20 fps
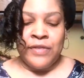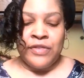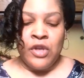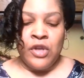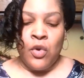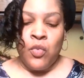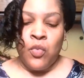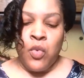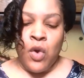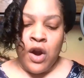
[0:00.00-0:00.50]

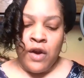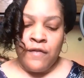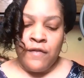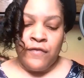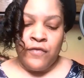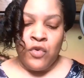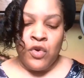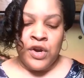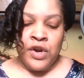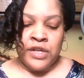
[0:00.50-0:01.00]
but the
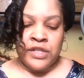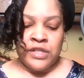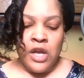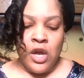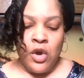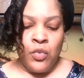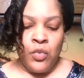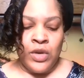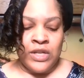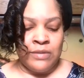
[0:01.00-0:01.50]

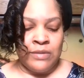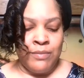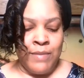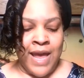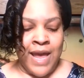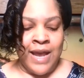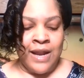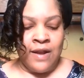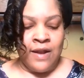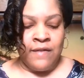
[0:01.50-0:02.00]
workforce was
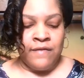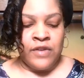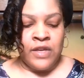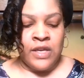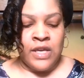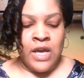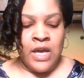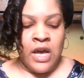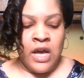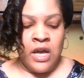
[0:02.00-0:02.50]
made
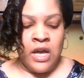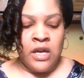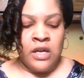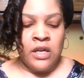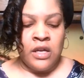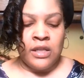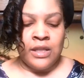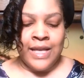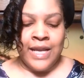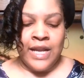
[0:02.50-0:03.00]
of
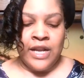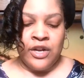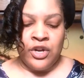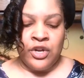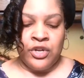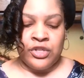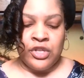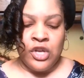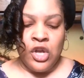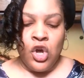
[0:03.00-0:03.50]
young
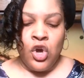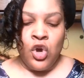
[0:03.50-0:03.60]
leaders